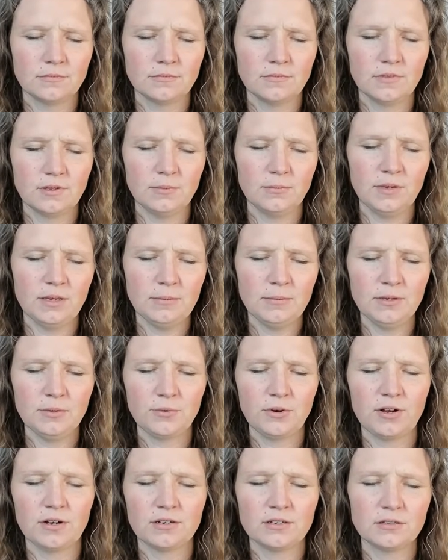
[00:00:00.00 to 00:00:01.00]
And maybe
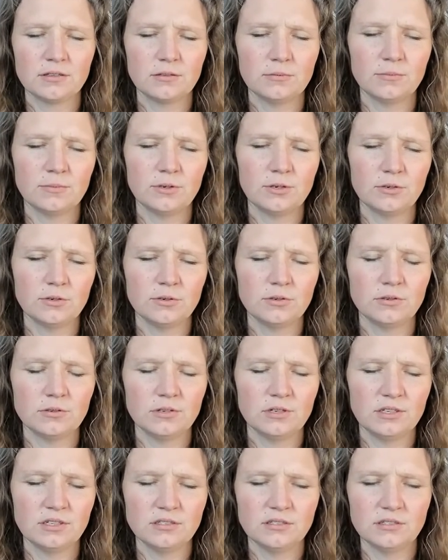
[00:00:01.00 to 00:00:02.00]
rocking the boat
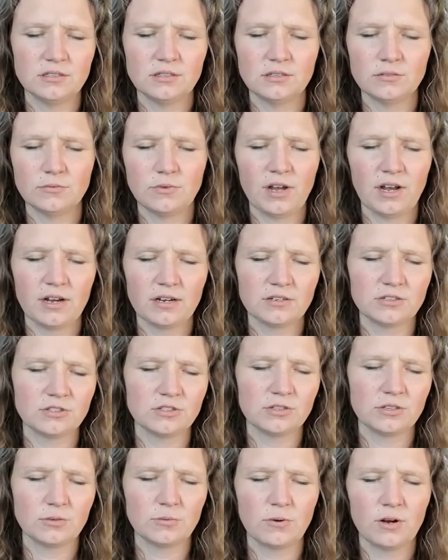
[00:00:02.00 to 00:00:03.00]
isn't
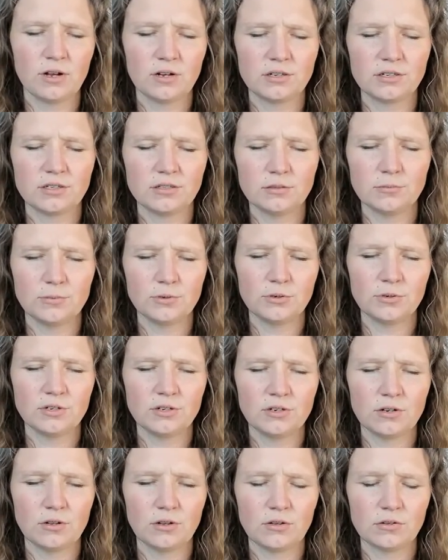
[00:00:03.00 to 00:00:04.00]
actually rocking the boat at
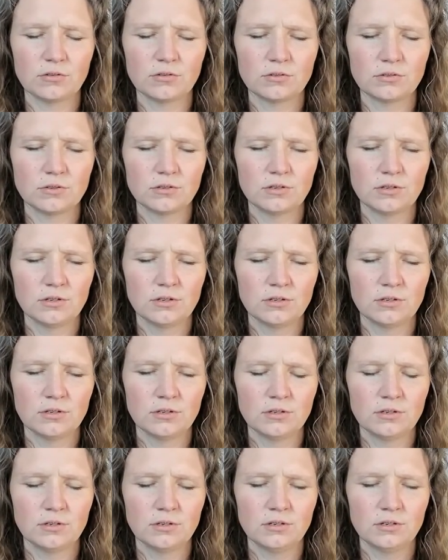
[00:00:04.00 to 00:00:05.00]
all.
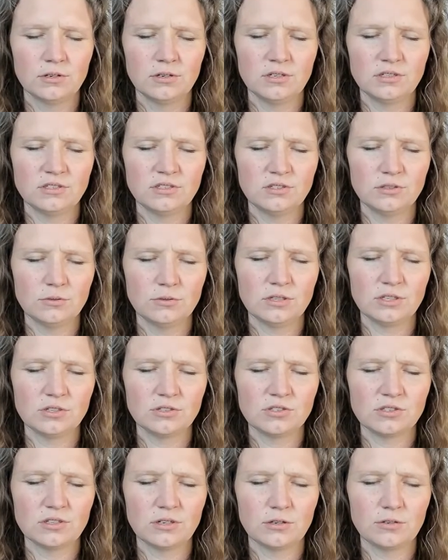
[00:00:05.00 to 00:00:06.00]
It's doing
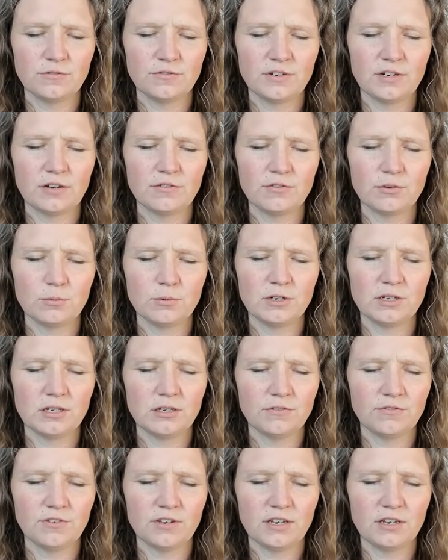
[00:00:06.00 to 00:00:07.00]
yourself and everybody a
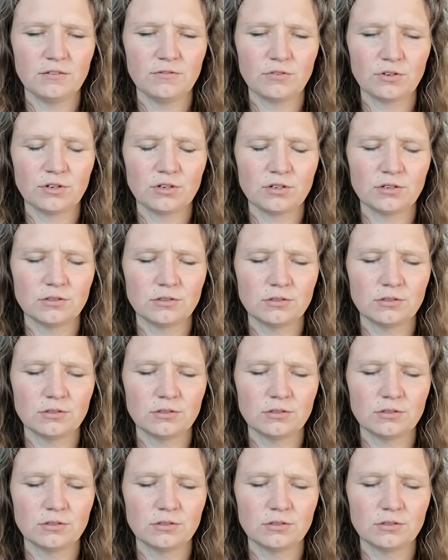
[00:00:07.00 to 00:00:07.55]
favor.